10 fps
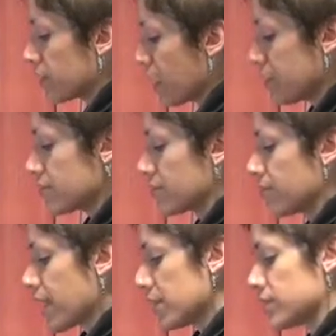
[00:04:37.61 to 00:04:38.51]
tens of
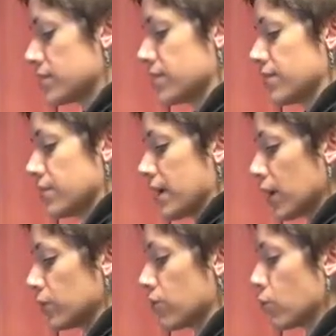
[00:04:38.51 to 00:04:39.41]
thousands of them
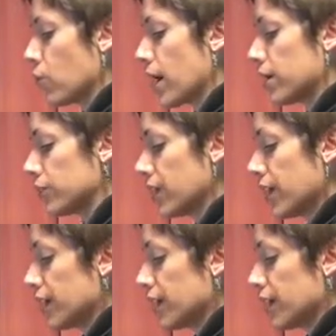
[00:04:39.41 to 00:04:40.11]
out of the wild